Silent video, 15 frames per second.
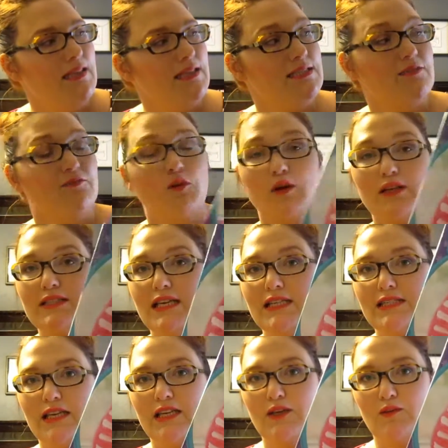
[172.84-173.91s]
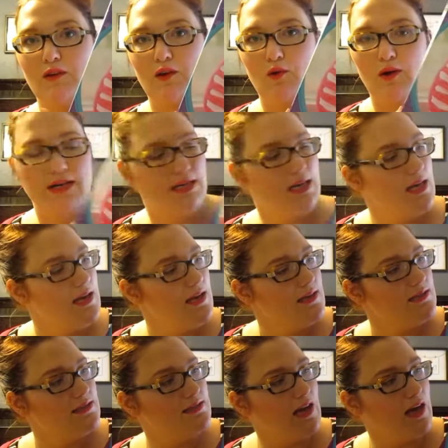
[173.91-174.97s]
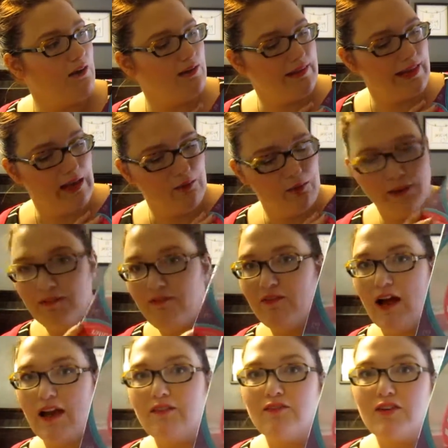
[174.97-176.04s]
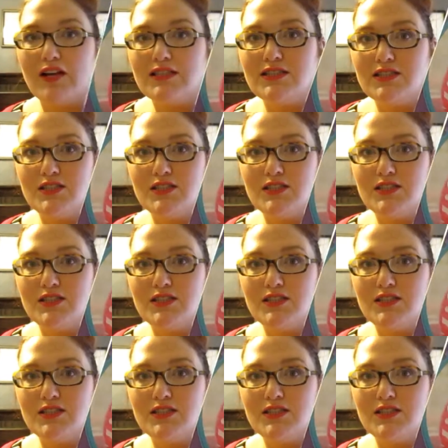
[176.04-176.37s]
this of course is a unicorn. So that will be fun for us to